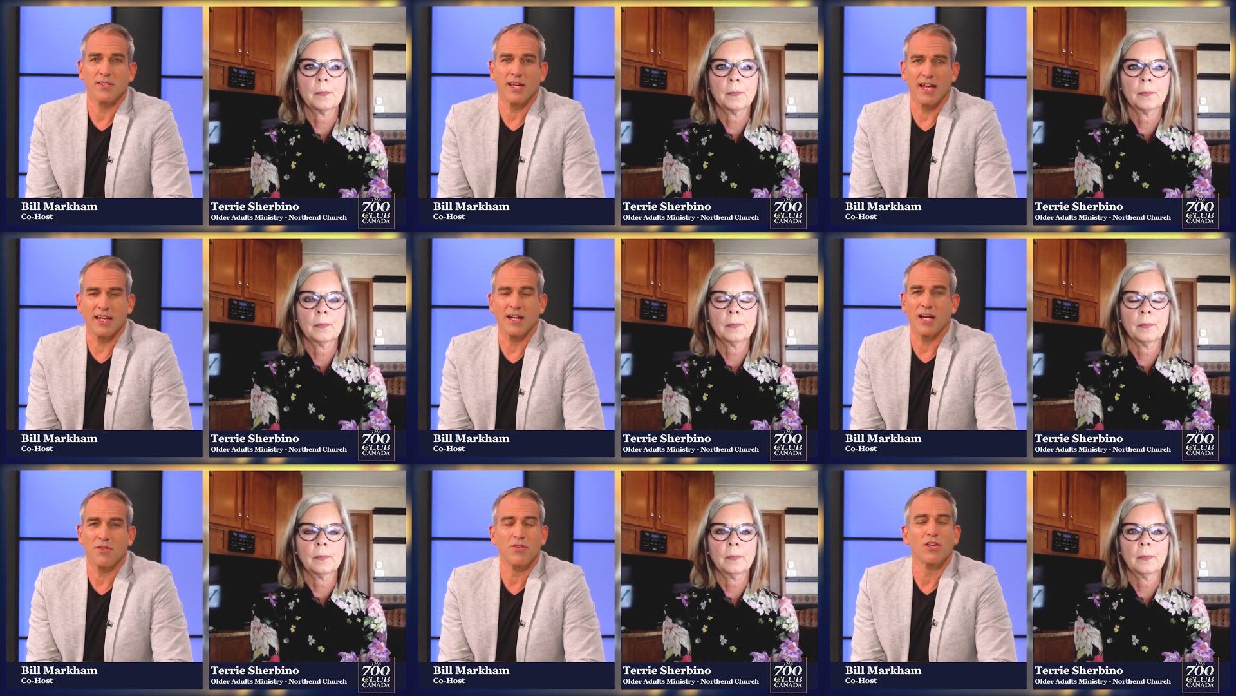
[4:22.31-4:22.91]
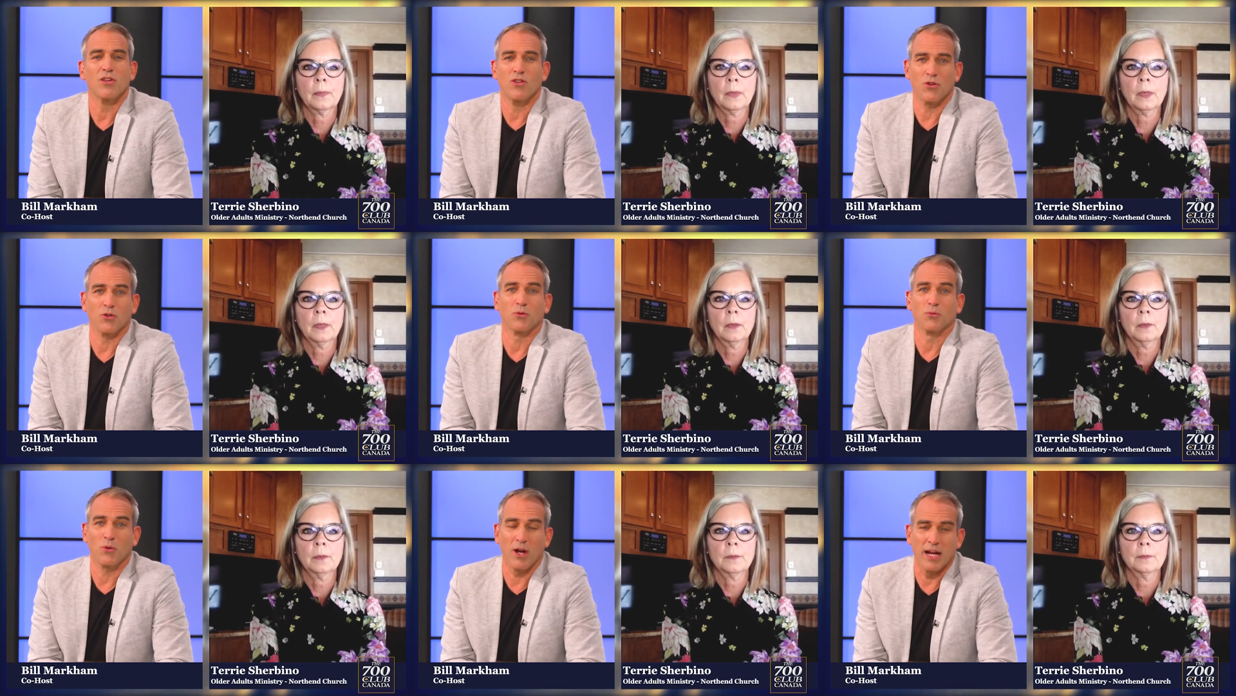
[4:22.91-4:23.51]
Speaker 1: And I think you're
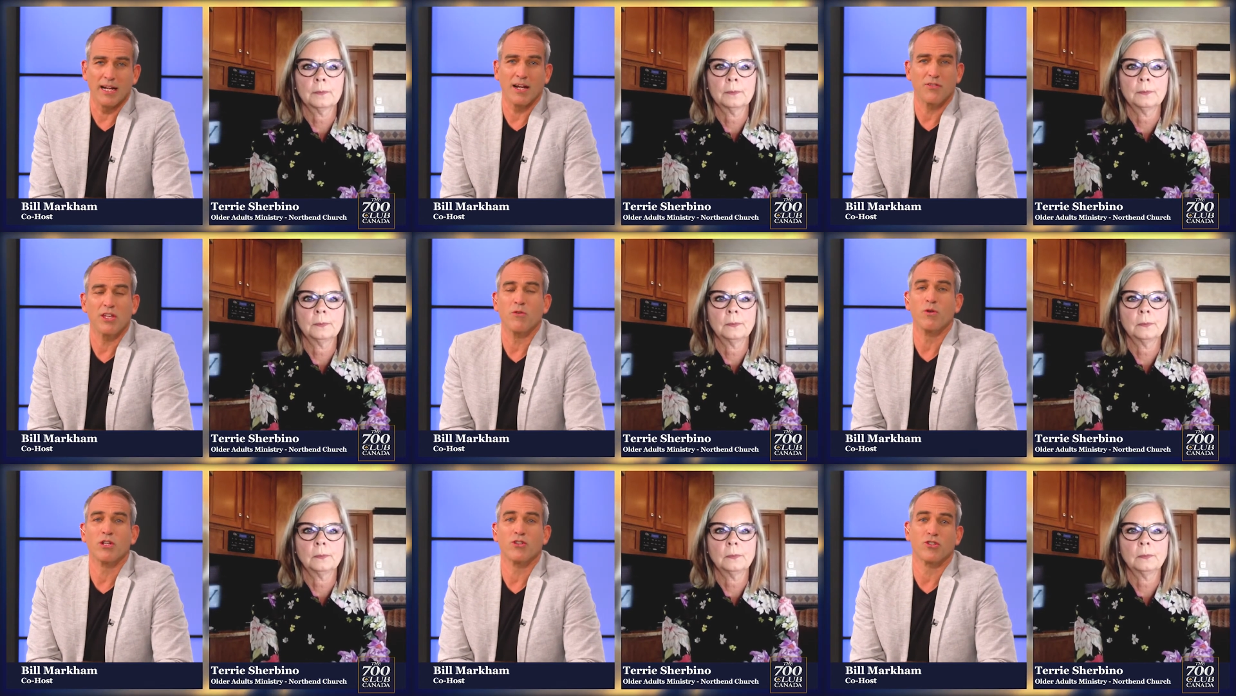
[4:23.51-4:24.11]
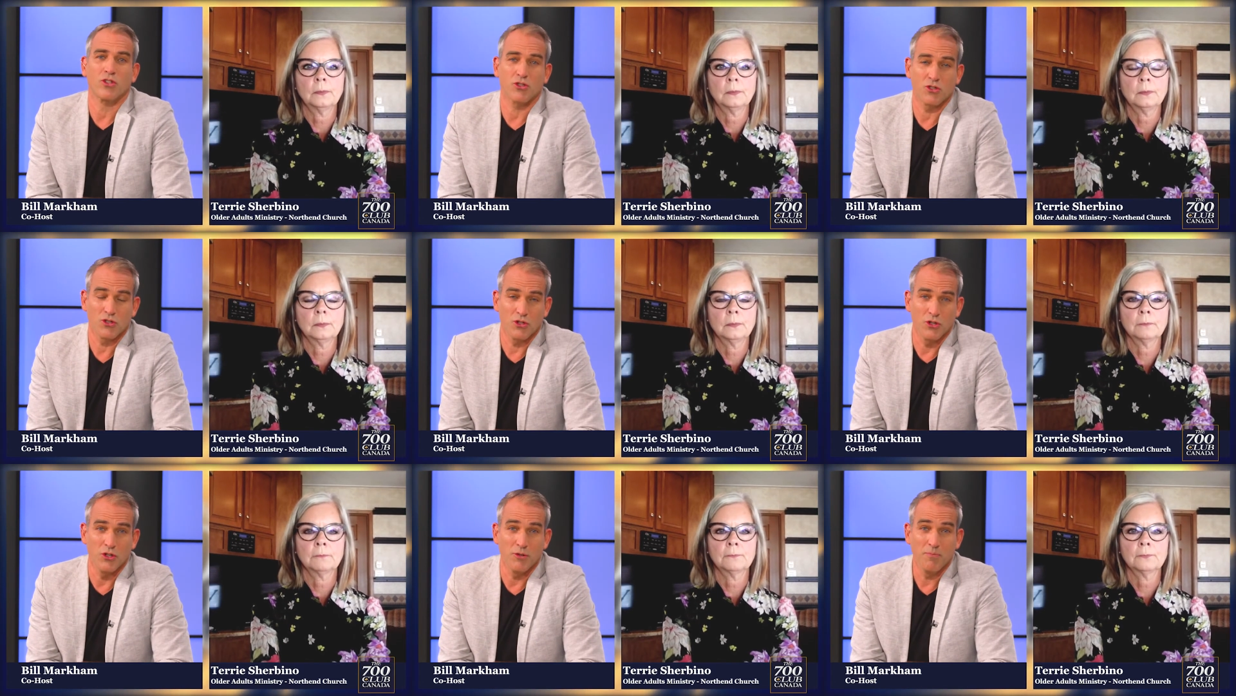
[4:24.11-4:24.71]
right. I think we just
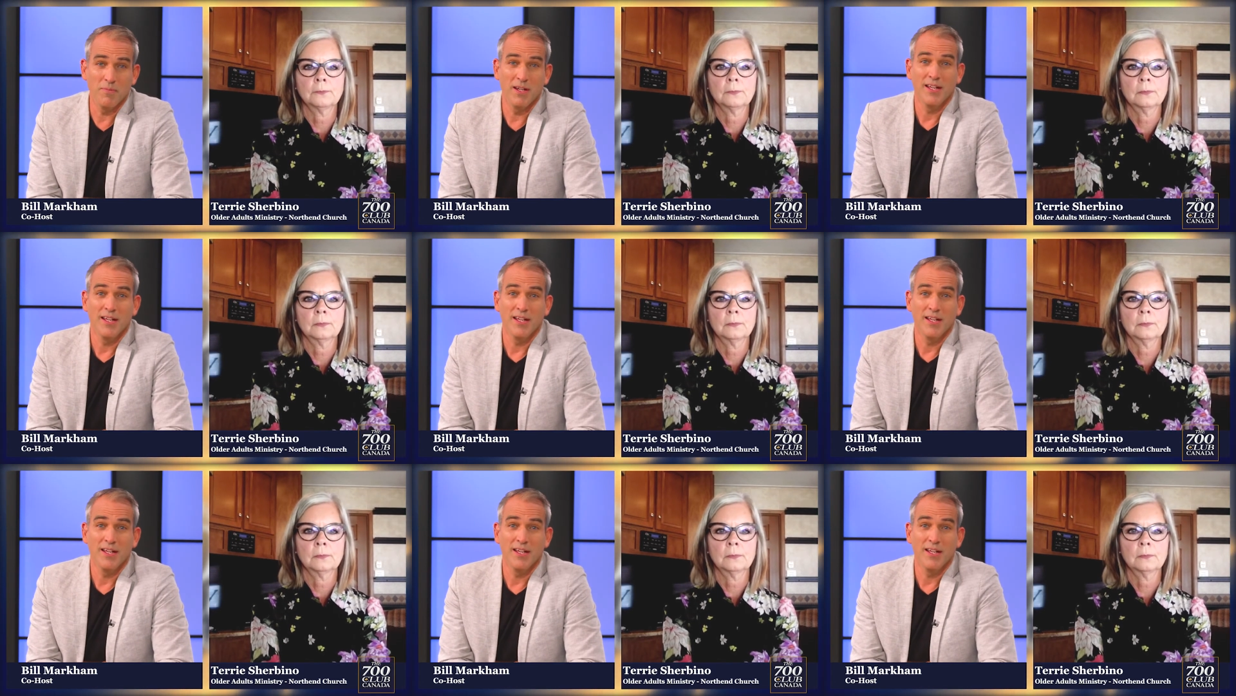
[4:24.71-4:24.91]
assume